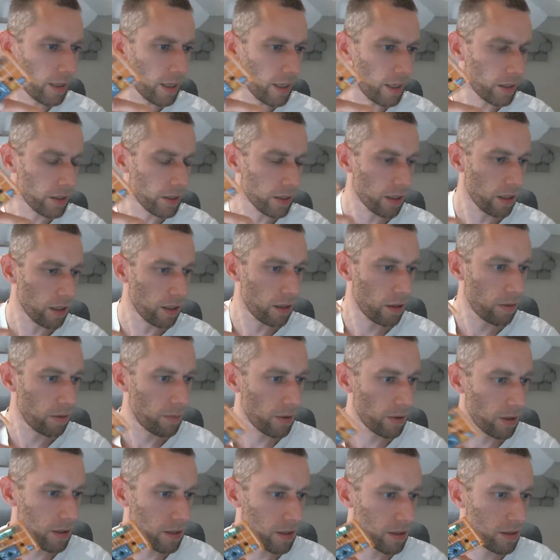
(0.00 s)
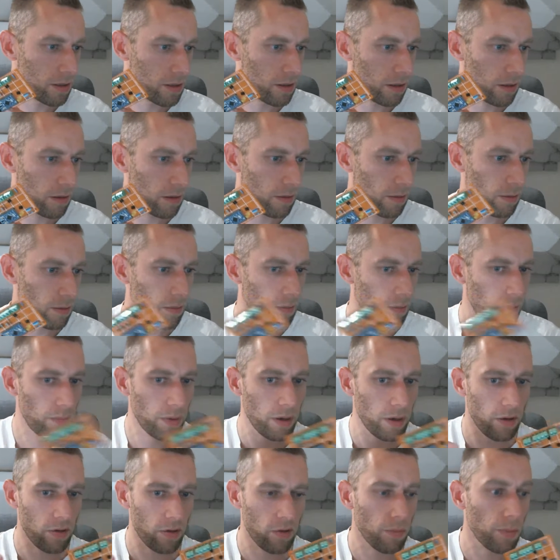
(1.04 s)
the LDR because
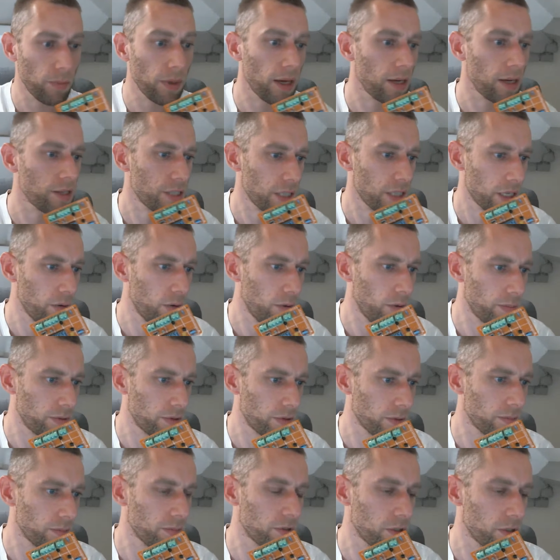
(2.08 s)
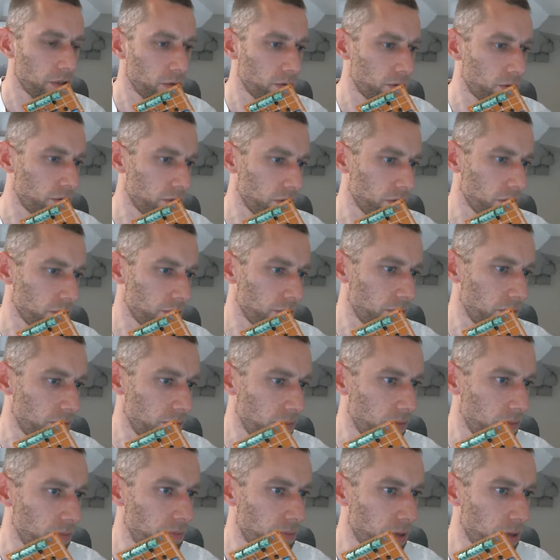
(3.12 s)
somebody has to go up to them to
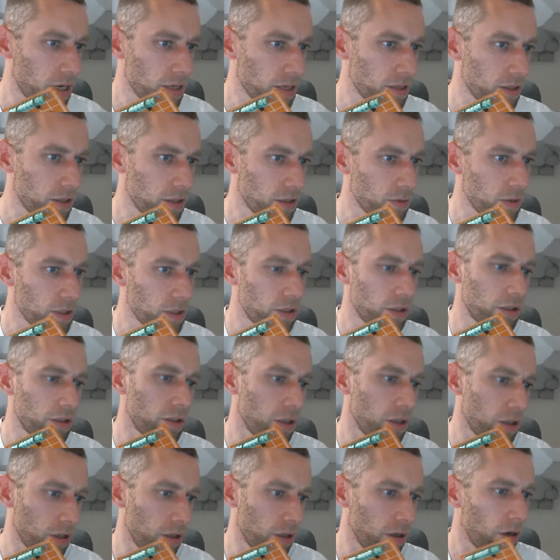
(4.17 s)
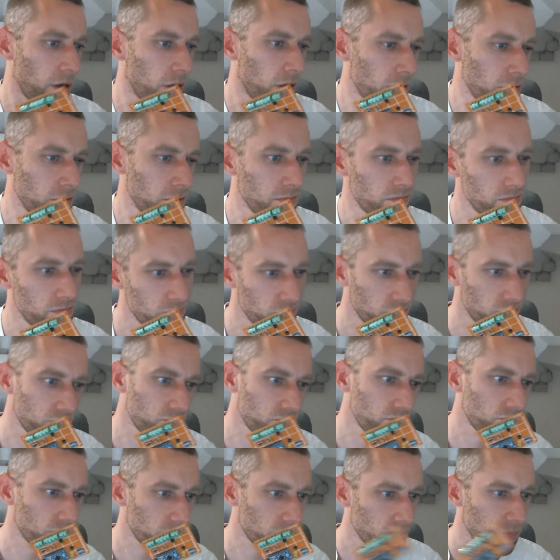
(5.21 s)
press the switch, turn it on.
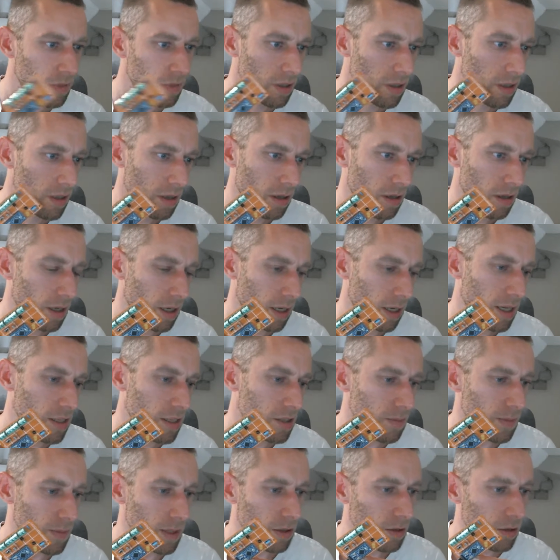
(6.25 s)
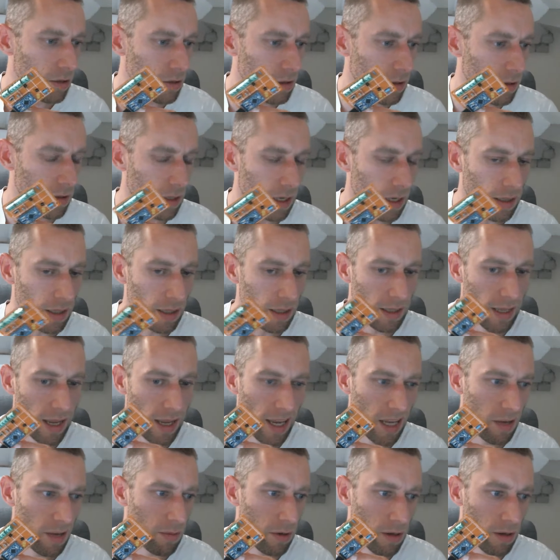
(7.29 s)
I guess somebody could do that in the
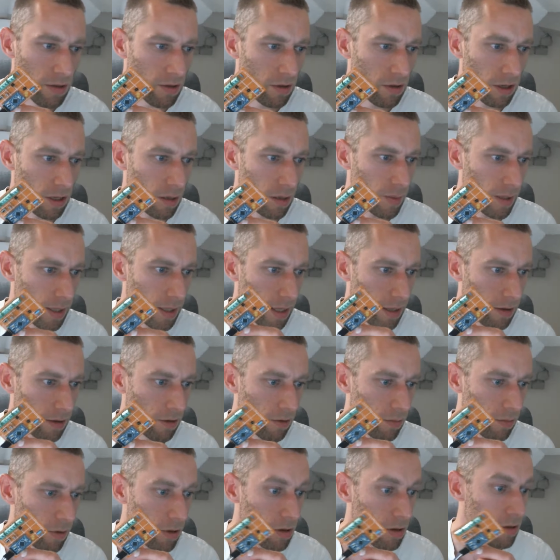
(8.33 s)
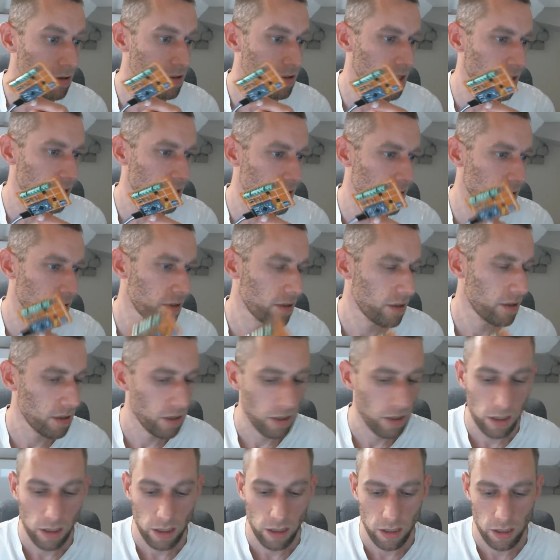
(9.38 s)
day, but it's not going to be the end of the world since
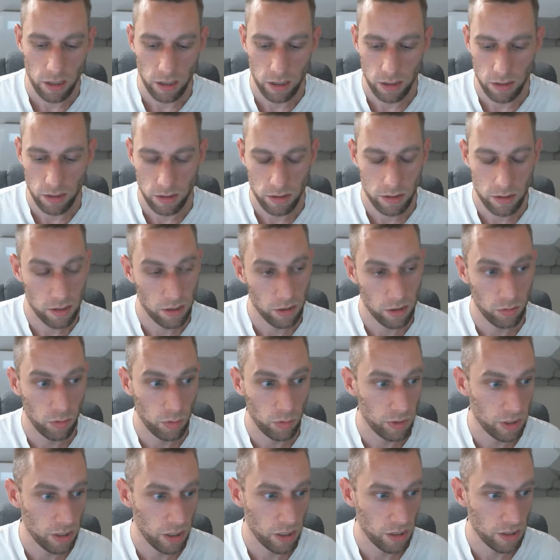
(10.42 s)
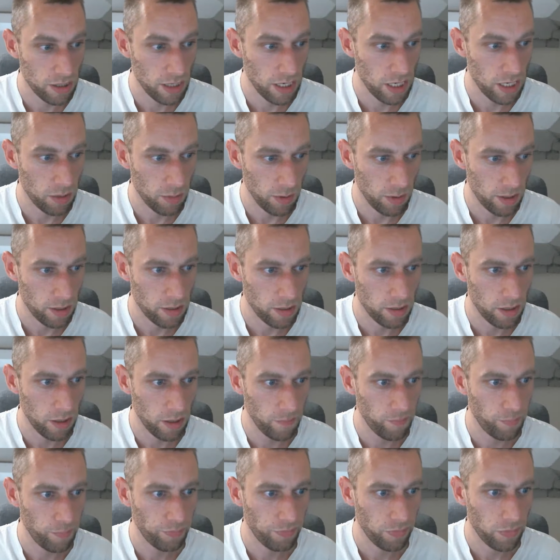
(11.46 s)
solar will be charging it anyway.
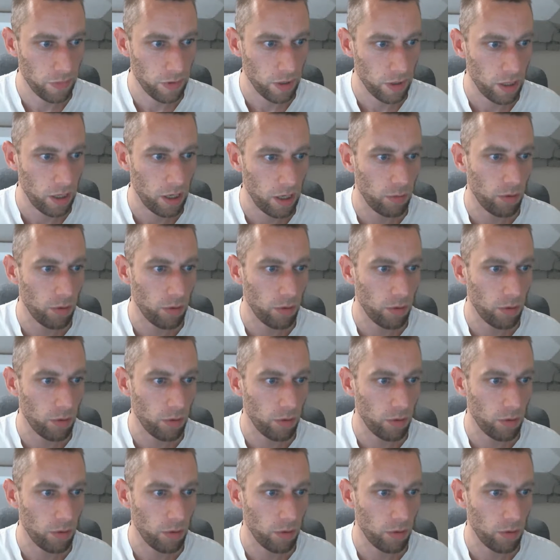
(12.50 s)
So I